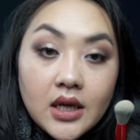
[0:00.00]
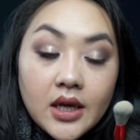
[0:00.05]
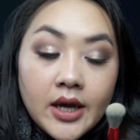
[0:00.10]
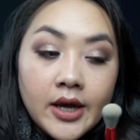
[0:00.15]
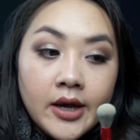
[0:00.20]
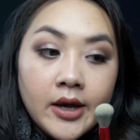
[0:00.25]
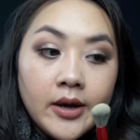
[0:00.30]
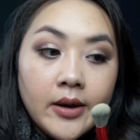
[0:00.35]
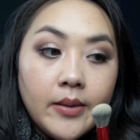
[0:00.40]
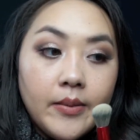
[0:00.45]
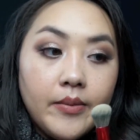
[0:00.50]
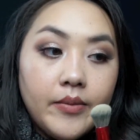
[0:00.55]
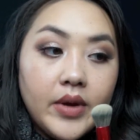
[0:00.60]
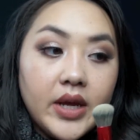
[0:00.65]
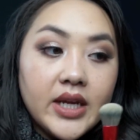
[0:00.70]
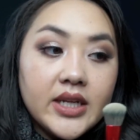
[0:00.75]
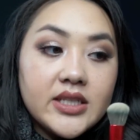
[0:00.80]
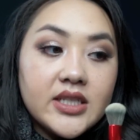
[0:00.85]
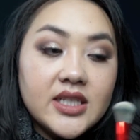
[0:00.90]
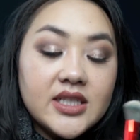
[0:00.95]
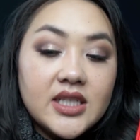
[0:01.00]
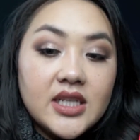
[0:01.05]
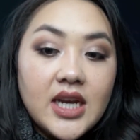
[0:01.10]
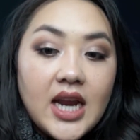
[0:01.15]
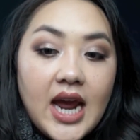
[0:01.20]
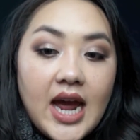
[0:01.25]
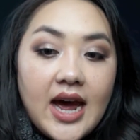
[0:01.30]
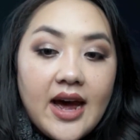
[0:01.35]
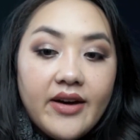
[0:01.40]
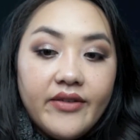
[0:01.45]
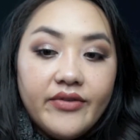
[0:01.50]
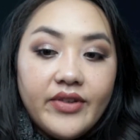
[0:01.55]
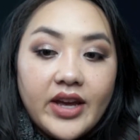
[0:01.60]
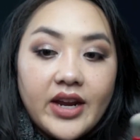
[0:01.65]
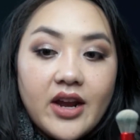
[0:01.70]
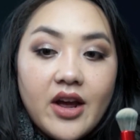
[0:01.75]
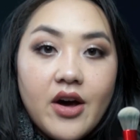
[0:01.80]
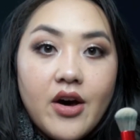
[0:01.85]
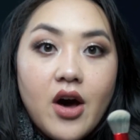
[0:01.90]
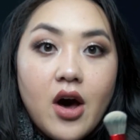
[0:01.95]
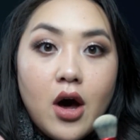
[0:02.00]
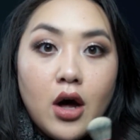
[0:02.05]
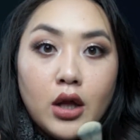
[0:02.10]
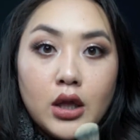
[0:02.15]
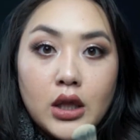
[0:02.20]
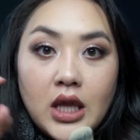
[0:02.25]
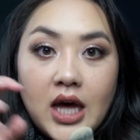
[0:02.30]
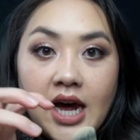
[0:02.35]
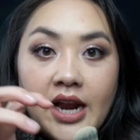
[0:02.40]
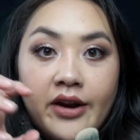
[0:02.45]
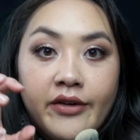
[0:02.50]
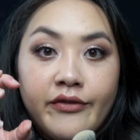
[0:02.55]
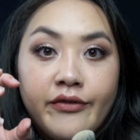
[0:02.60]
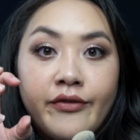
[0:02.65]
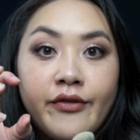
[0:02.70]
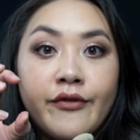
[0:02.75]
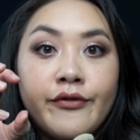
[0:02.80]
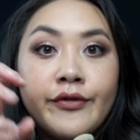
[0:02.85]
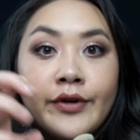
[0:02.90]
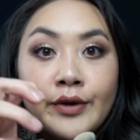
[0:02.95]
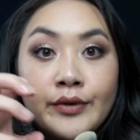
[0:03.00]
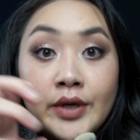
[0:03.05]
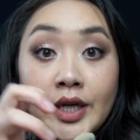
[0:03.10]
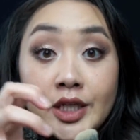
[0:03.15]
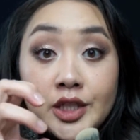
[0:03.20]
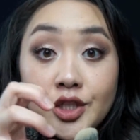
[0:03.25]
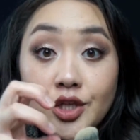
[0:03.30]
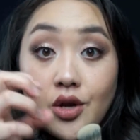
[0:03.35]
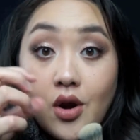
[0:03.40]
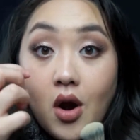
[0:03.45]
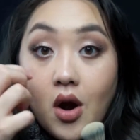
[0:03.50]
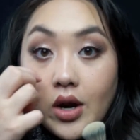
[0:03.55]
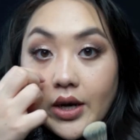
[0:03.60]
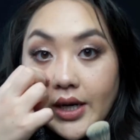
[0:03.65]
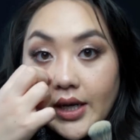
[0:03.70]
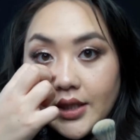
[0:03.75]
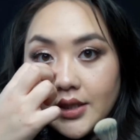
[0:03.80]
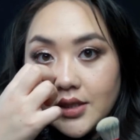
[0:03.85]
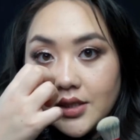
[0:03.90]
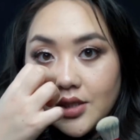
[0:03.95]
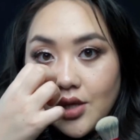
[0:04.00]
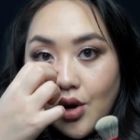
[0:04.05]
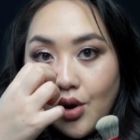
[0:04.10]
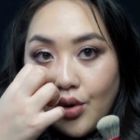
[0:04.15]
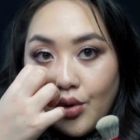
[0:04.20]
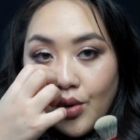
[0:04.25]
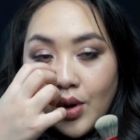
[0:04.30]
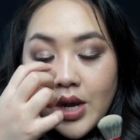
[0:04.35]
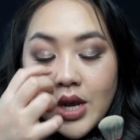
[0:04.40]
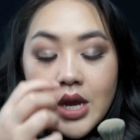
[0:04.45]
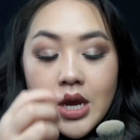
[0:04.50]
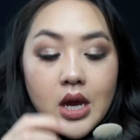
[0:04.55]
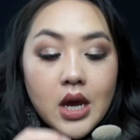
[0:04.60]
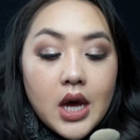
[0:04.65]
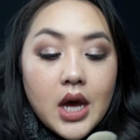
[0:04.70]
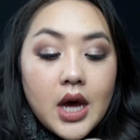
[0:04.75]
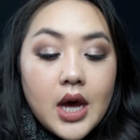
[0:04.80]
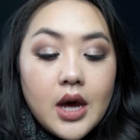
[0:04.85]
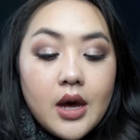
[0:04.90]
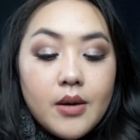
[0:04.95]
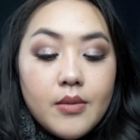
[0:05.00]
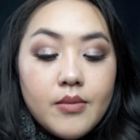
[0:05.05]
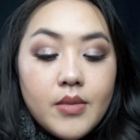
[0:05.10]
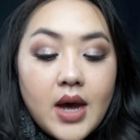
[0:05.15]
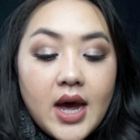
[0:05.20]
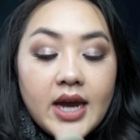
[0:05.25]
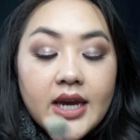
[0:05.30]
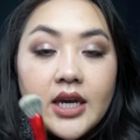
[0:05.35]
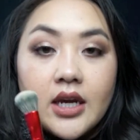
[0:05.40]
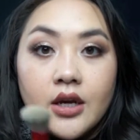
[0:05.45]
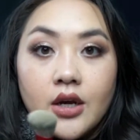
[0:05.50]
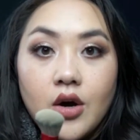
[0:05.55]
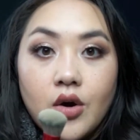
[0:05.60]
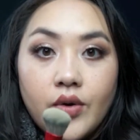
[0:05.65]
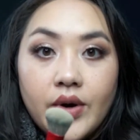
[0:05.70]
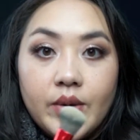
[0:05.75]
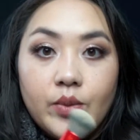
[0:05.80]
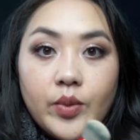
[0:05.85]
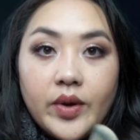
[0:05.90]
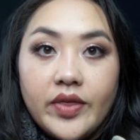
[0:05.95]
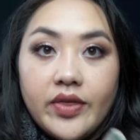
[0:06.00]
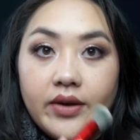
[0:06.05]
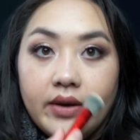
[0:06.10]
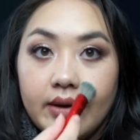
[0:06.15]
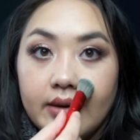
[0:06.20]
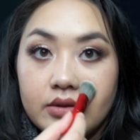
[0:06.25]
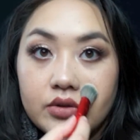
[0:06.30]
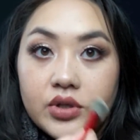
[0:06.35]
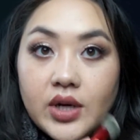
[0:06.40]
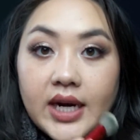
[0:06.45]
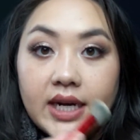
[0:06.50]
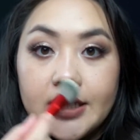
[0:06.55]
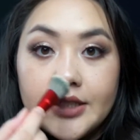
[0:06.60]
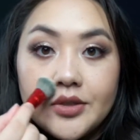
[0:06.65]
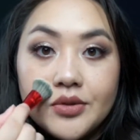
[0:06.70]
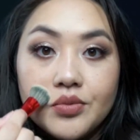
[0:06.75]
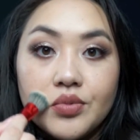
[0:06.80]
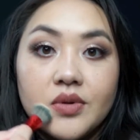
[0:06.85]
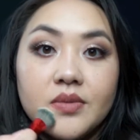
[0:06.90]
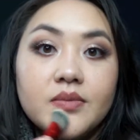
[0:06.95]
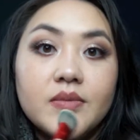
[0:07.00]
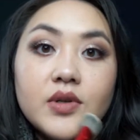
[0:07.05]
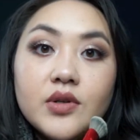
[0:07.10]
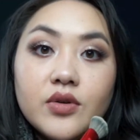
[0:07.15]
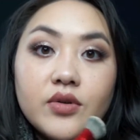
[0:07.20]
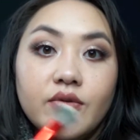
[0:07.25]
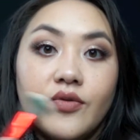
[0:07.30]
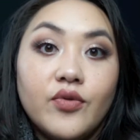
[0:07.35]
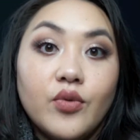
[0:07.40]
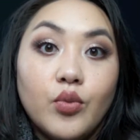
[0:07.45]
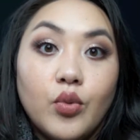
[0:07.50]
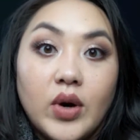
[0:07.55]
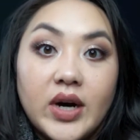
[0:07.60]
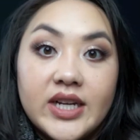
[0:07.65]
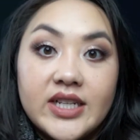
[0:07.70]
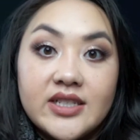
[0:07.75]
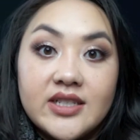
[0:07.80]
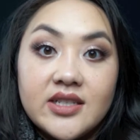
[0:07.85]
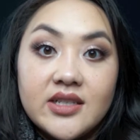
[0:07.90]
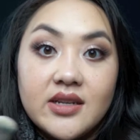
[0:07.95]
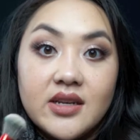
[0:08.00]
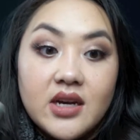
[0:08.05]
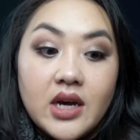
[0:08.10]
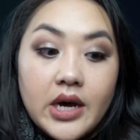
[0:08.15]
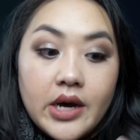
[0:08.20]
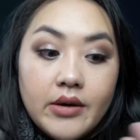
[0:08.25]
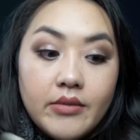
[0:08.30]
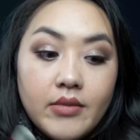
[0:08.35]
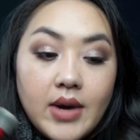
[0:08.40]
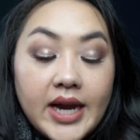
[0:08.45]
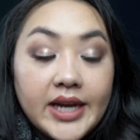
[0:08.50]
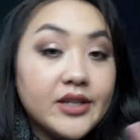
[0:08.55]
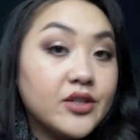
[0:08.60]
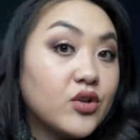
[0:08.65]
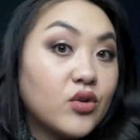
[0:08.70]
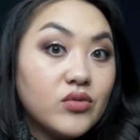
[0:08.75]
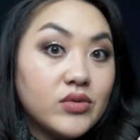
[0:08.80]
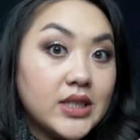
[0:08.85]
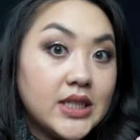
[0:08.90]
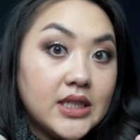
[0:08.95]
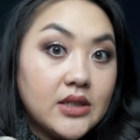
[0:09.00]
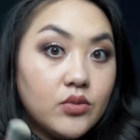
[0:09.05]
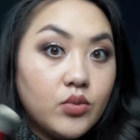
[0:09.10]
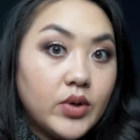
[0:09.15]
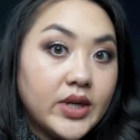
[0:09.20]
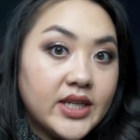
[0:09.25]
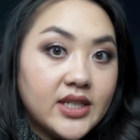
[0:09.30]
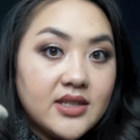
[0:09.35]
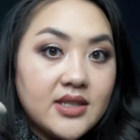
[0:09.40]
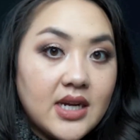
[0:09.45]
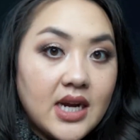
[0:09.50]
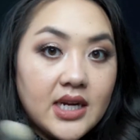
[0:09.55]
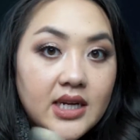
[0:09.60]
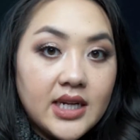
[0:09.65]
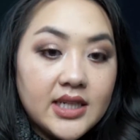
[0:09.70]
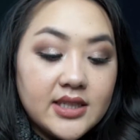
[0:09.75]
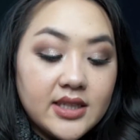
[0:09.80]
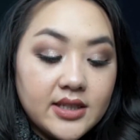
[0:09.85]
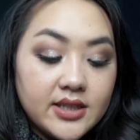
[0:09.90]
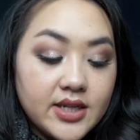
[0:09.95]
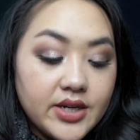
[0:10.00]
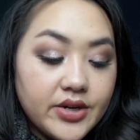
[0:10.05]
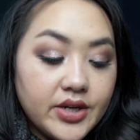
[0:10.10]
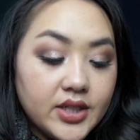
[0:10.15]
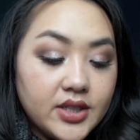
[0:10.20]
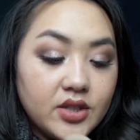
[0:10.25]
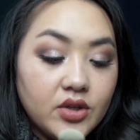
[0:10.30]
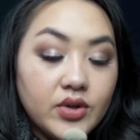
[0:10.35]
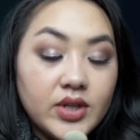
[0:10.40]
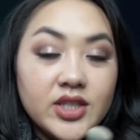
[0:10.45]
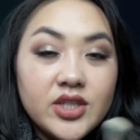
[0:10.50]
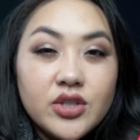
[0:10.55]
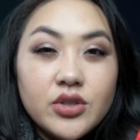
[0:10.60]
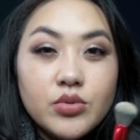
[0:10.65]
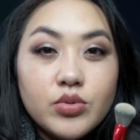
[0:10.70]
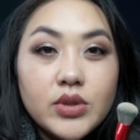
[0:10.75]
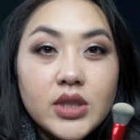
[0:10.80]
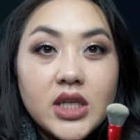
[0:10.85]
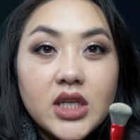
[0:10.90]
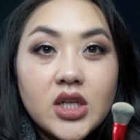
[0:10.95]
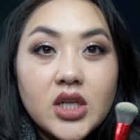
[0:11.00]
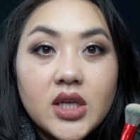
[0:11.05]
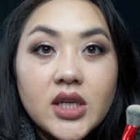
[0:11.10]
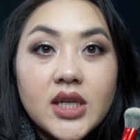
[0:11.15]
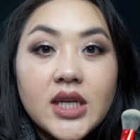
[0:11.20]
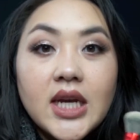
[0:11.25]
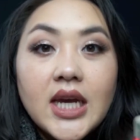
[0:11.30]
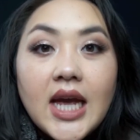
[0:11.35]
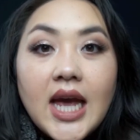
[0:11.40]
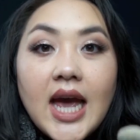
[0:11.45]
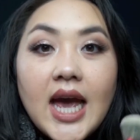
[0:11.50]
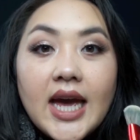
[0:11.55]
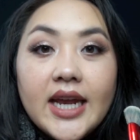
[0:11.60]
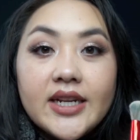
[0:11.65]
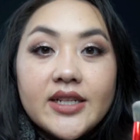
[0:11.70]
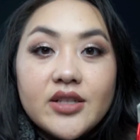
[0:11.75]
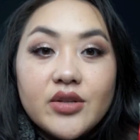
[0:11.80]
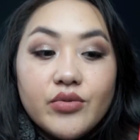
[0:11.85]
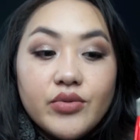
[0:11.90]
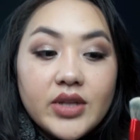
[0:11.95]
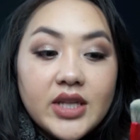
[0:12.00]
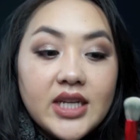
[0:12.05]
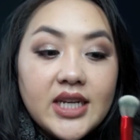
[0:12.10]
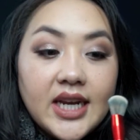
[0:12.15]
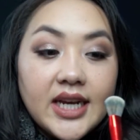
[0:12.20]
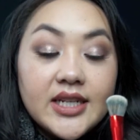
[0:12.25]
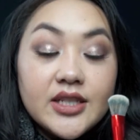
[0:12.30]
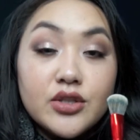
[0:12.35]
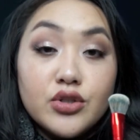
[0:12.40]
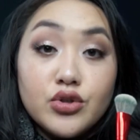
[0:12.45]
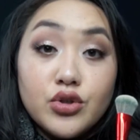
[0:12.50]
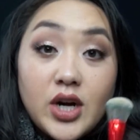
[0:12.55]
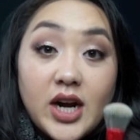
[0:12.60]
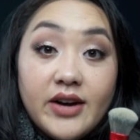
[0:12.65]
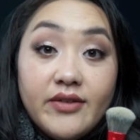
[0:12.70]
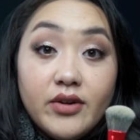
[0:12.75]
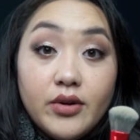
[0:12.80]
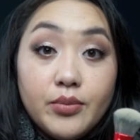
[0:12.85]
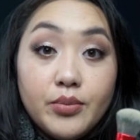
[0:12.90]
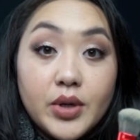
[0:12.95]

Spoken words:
It doesn't have like a lot of foundation on it, so I can go in with it and try to remove what I don't need, what is not necessary. So it's just really good, and it's a really nice travel